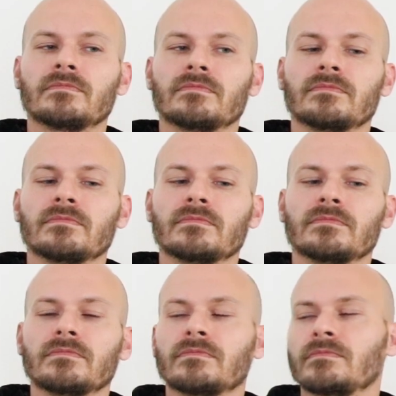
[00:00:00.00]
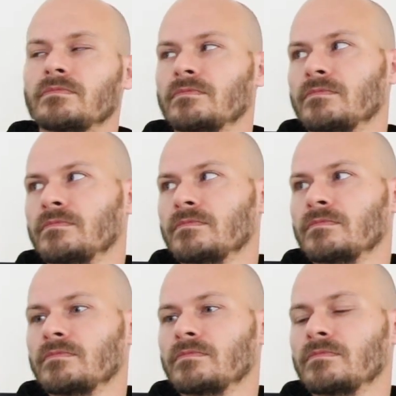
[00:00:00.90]

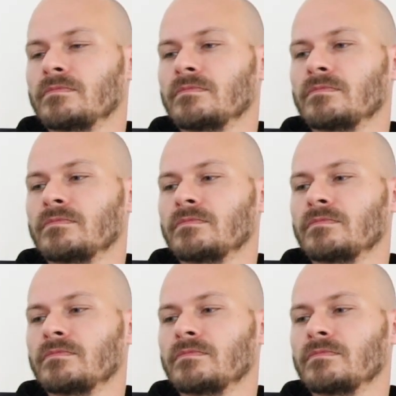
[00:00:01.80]
[no speech]